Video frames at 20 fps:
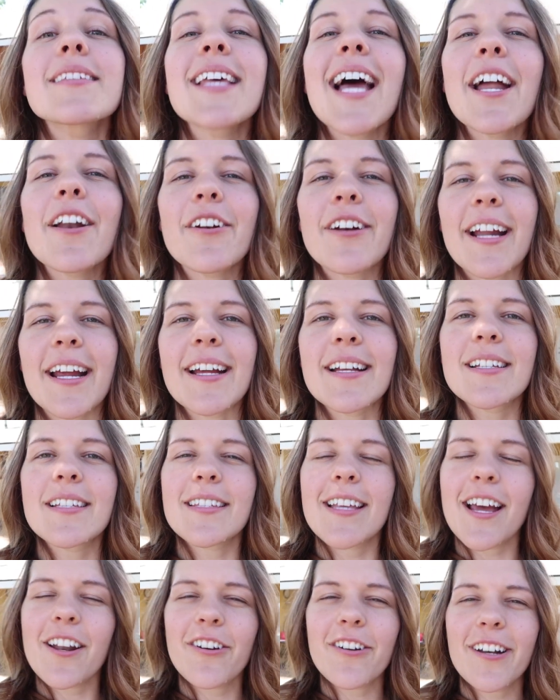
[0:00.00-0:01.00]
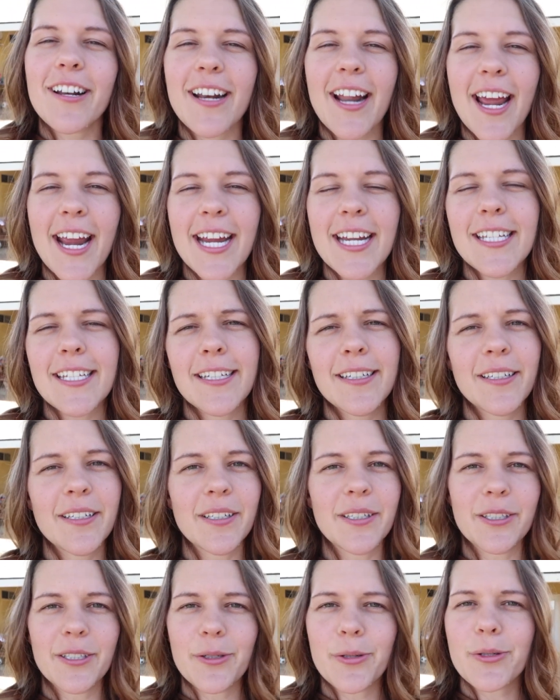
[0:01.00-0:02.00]
Saturday, Saturday night,
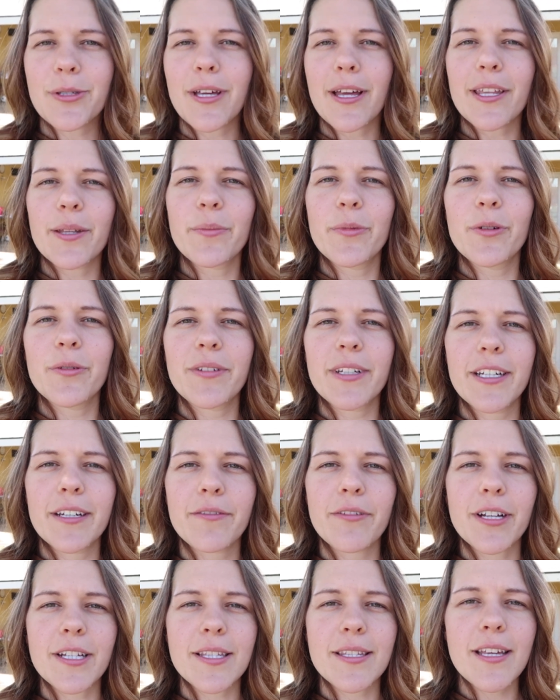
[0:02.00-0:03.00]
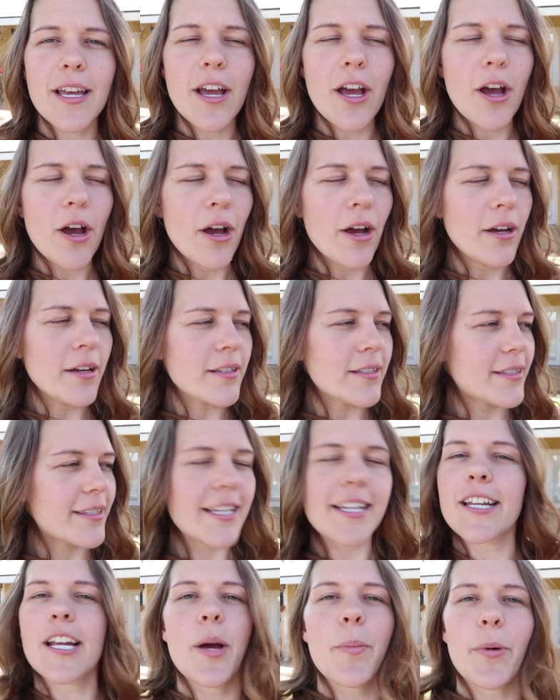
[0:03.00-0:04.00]
you saw the movie of us
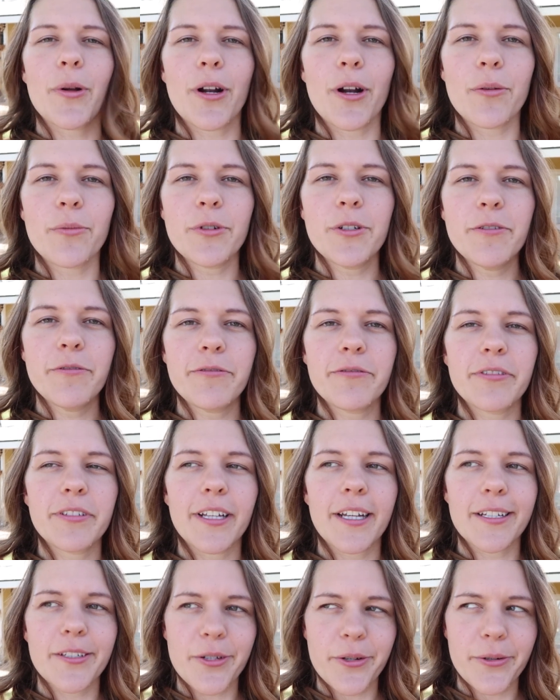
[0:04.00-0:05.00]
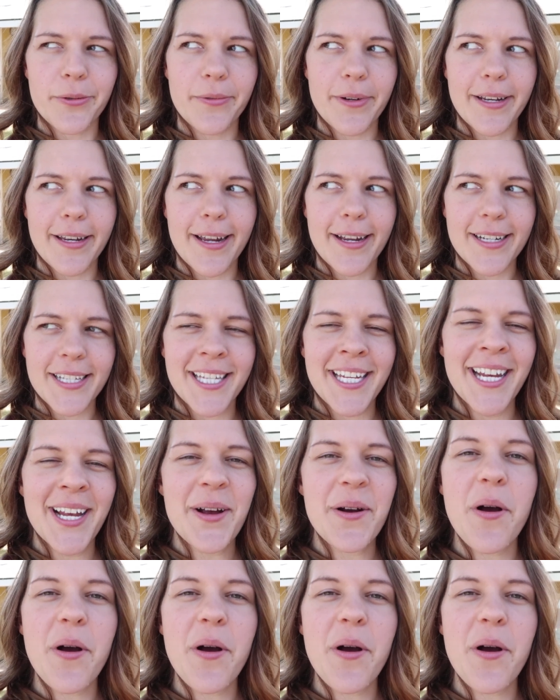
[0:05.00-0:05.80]
sitting up on our roof like total rednecks,